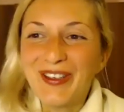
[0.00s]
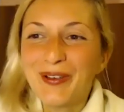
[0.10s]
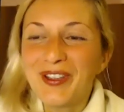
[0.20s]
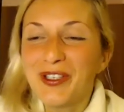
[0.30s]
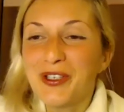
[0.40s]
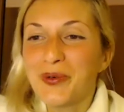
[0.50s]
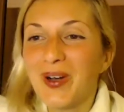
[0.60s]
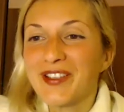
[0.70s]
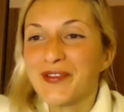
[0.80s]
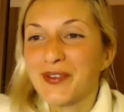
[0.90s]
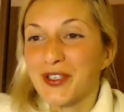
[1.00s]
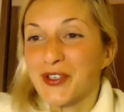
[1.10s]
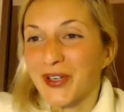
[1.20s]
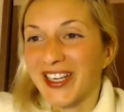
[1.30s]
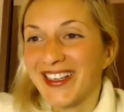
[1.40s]
you, the new ones, for
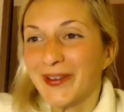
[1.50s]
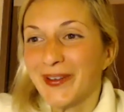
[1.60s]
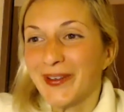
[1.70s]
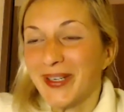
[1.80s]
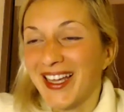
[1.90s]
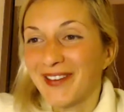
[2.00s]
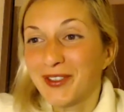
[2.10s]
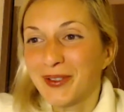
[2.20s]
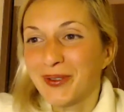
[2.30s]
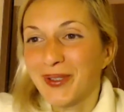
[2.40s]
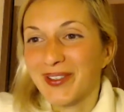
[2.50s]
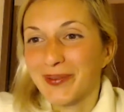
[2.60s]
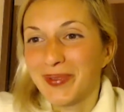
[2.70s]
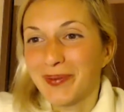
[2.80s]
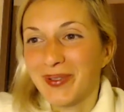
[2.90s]
joining. We have 2 other
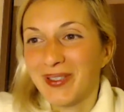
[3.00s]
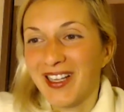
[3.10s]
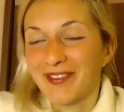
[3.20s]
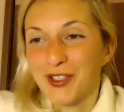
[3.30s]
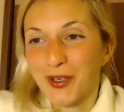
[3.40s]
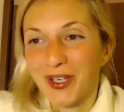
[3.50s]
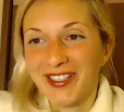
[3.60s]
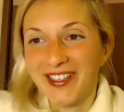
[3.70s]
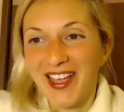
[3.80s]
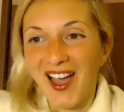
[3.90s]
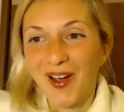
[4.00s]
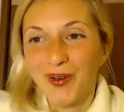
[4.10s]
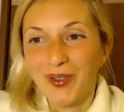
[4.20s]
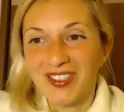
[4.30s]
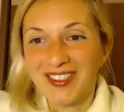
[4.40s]
people have joined
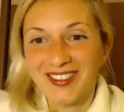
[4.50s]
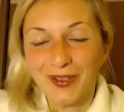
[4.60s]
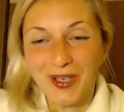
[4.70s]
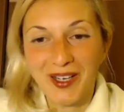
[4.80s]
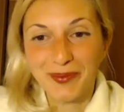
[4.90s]
now who have